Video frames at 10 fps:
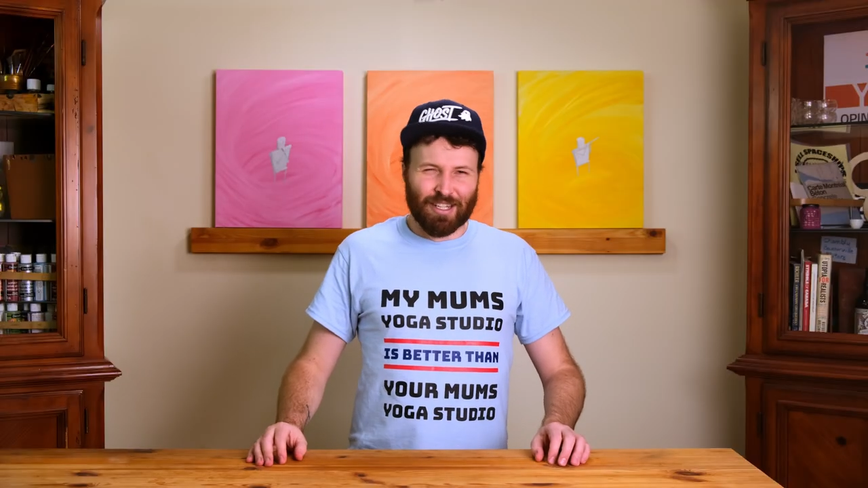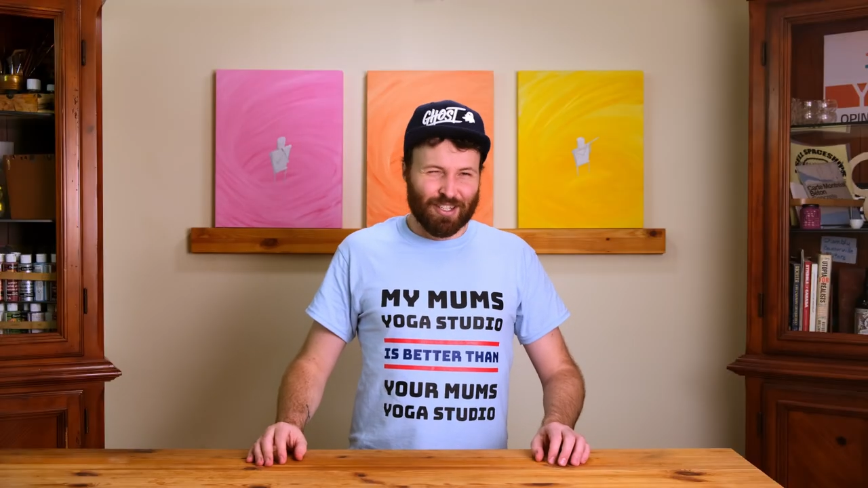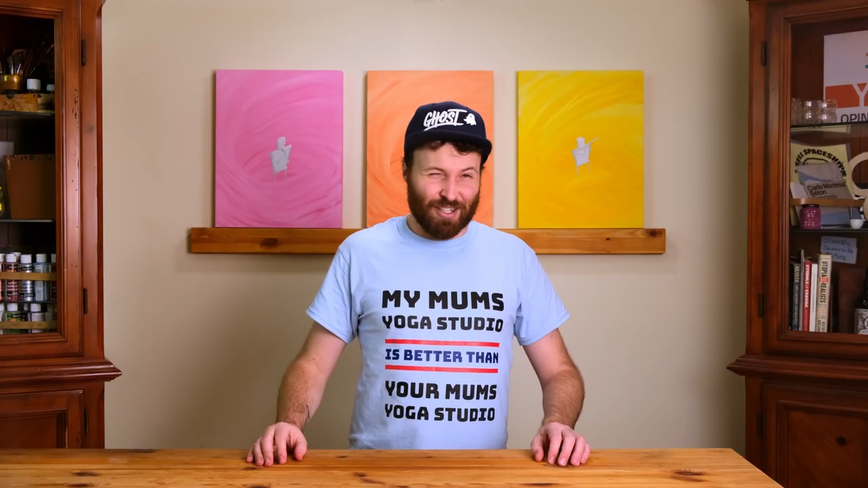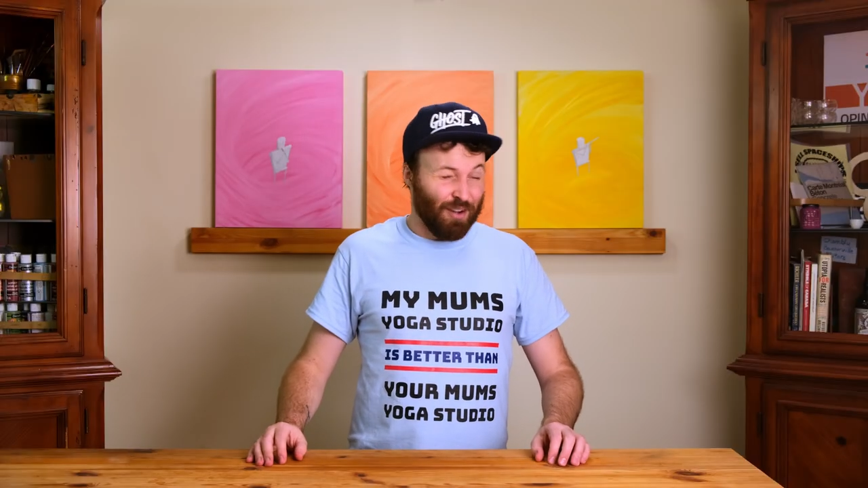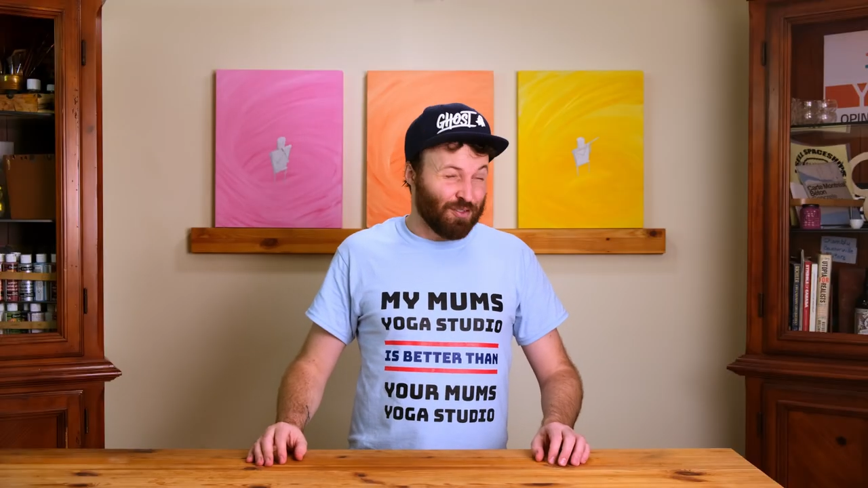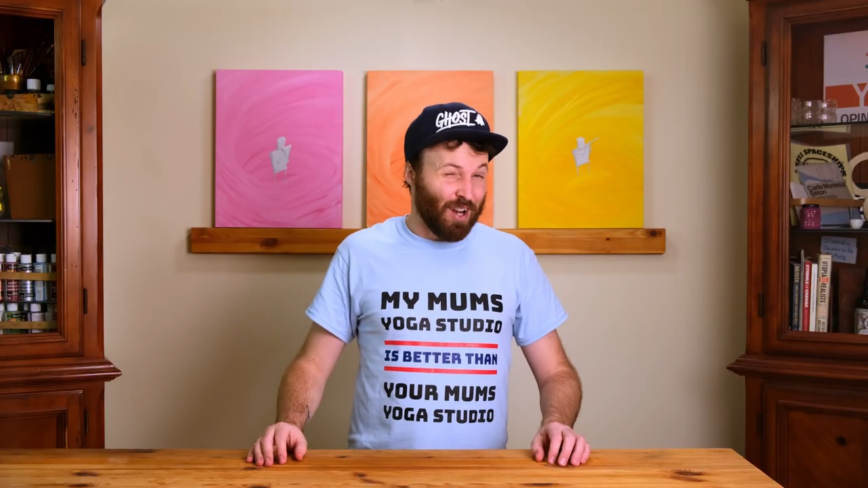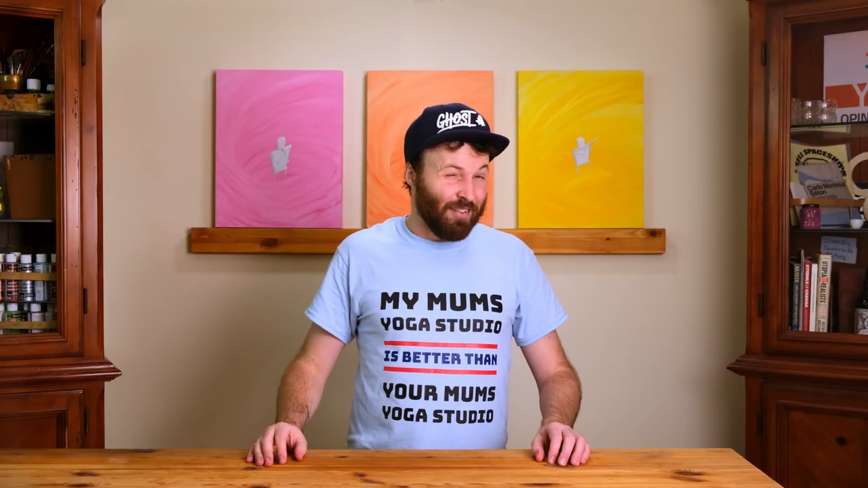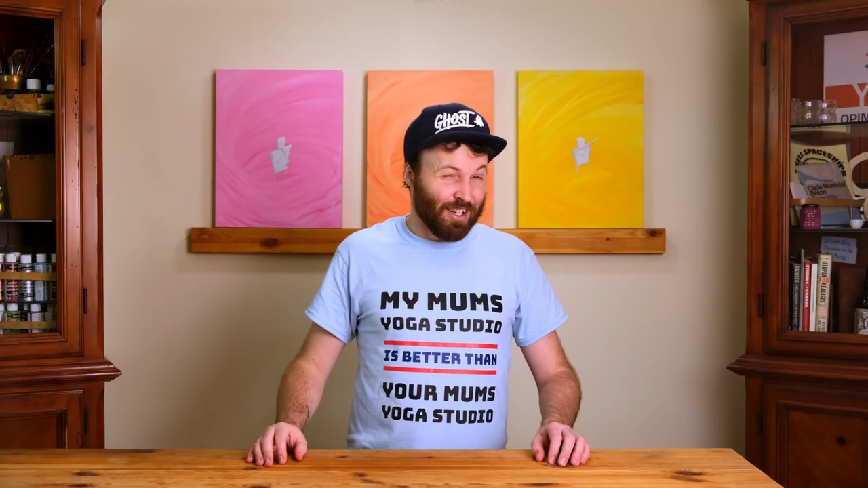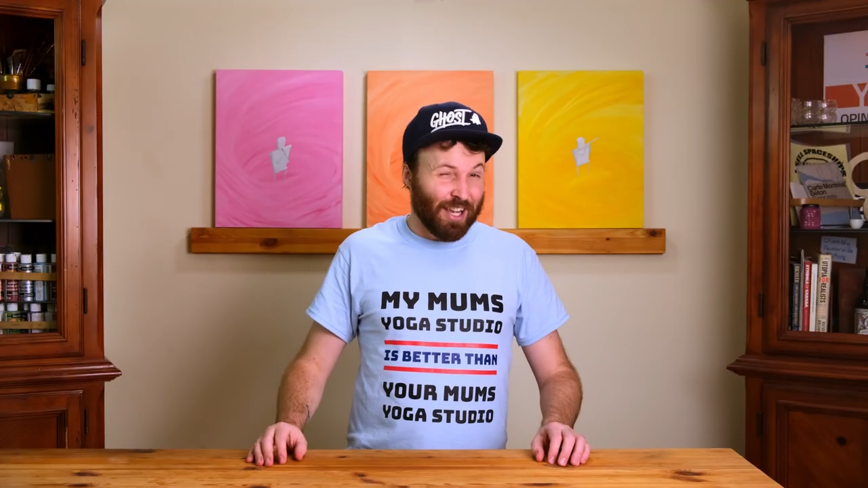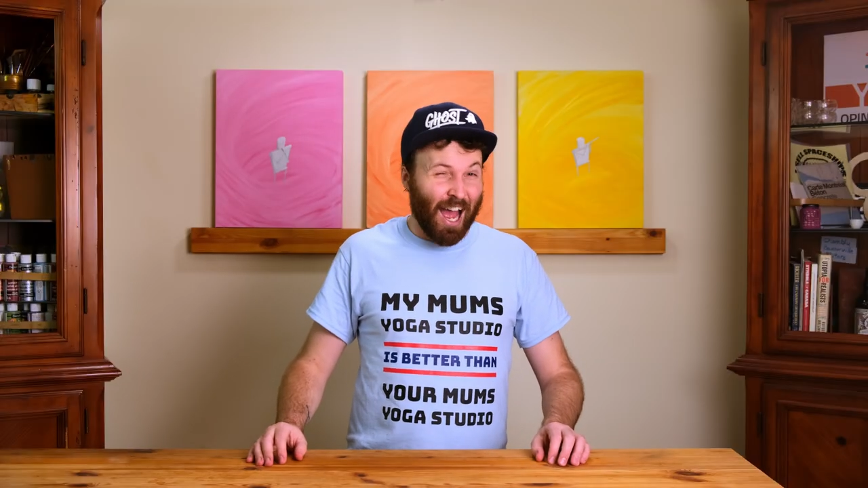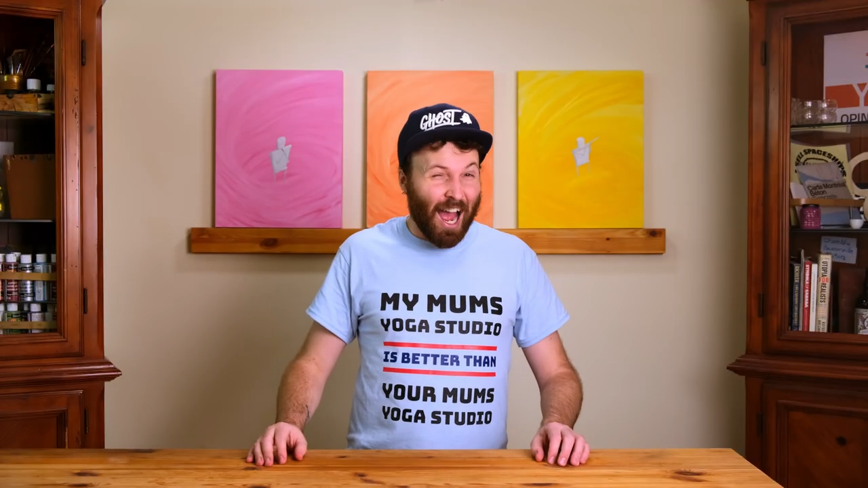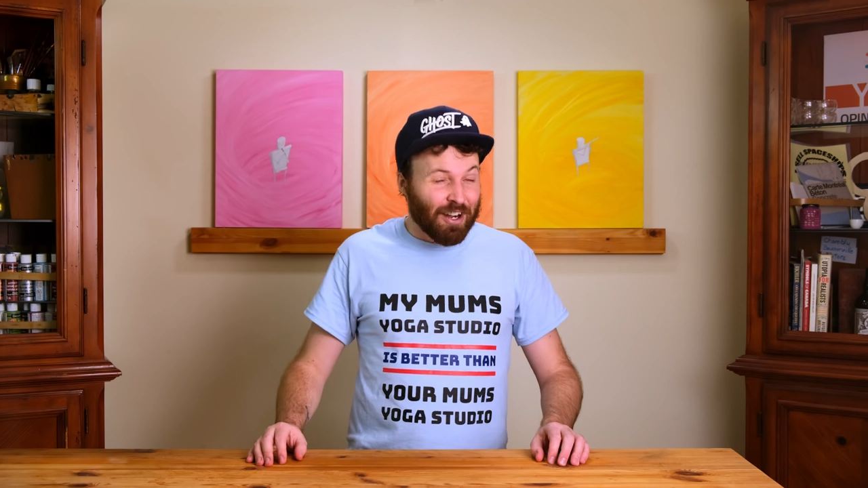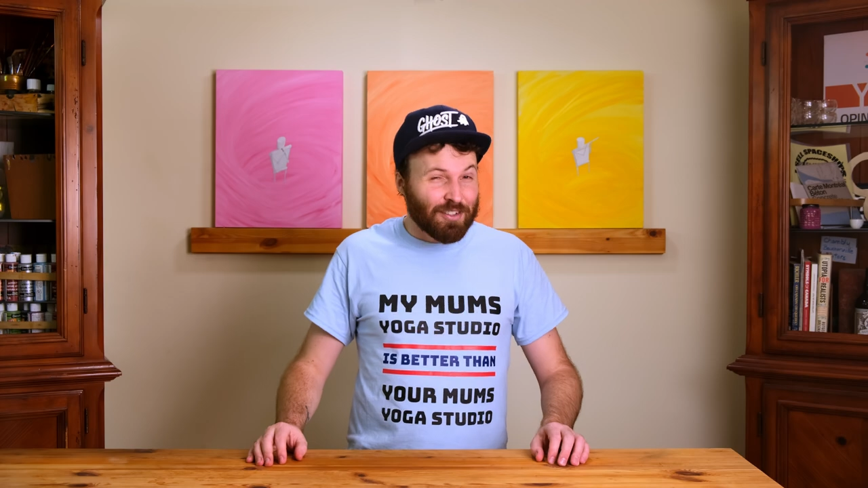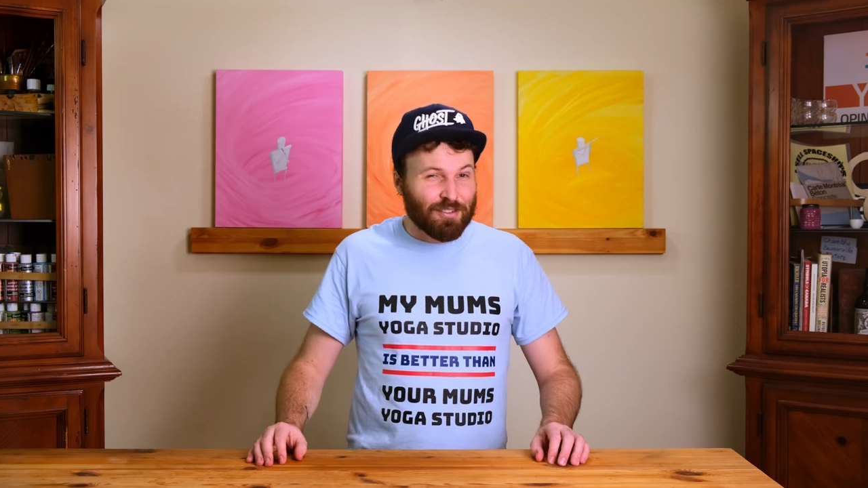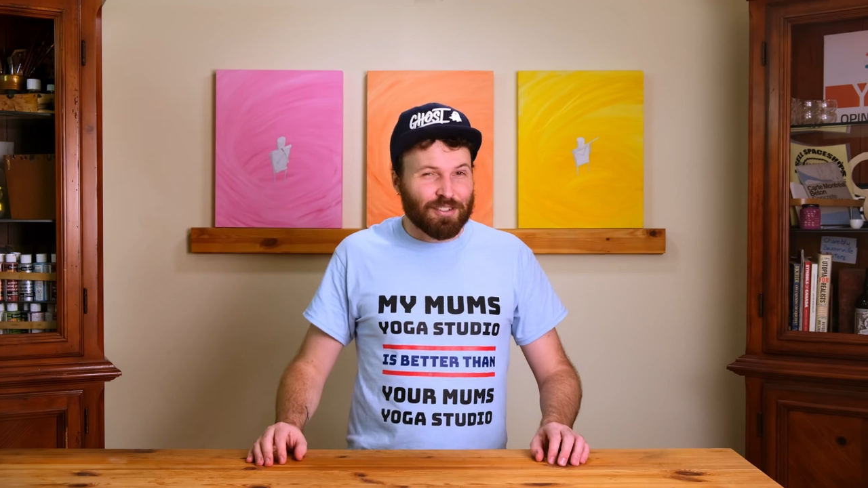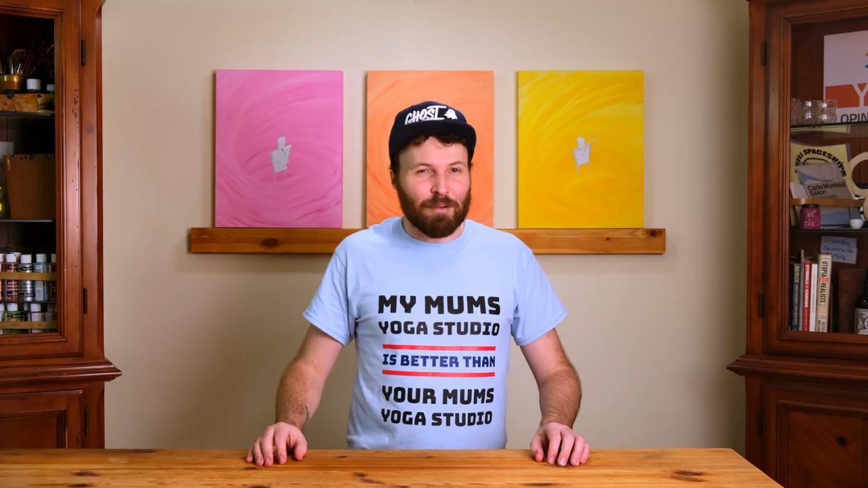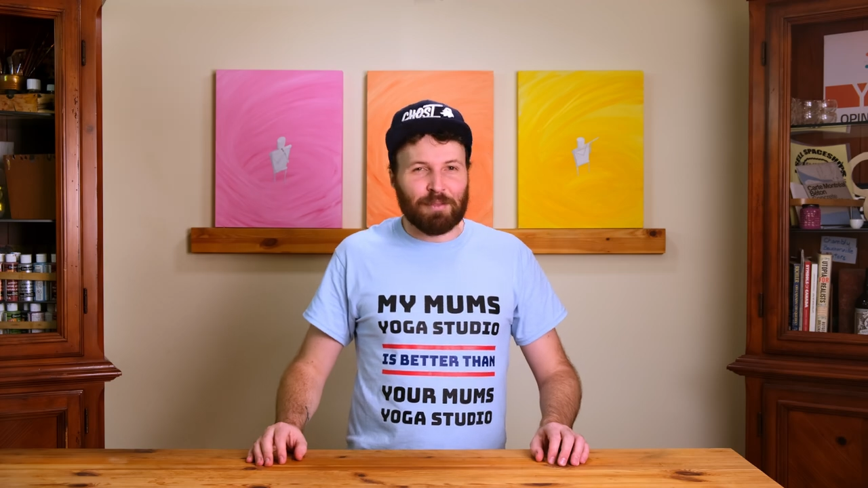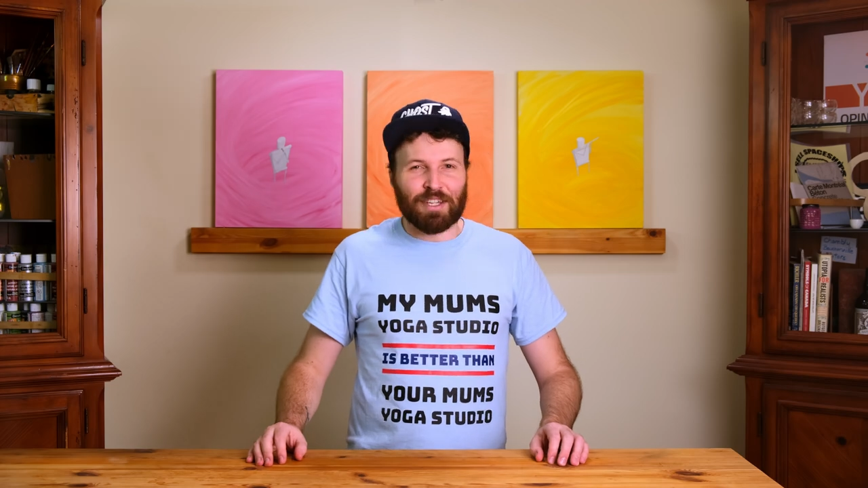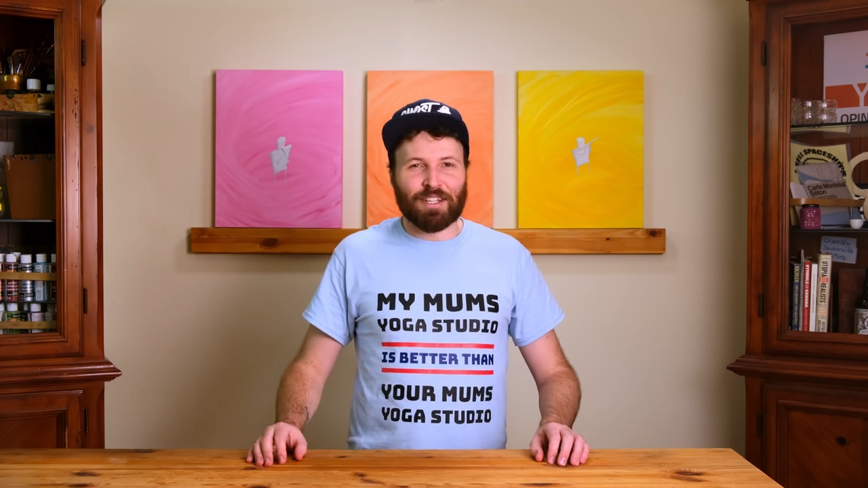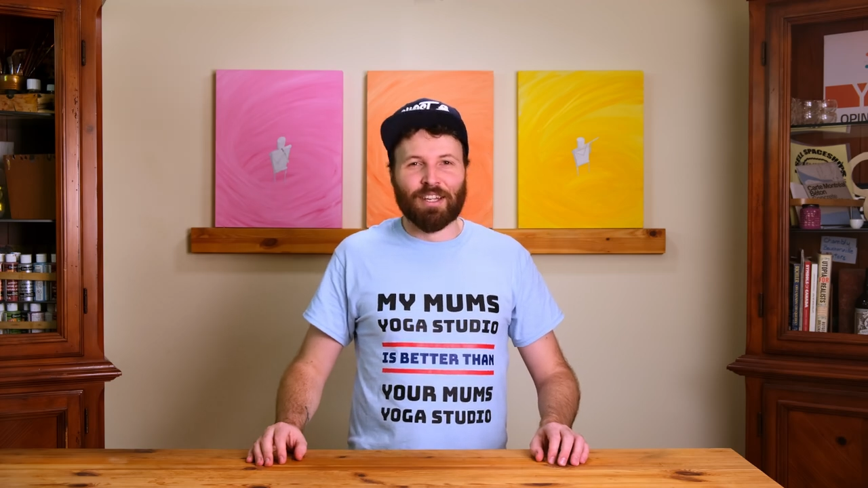self-driving cars or something.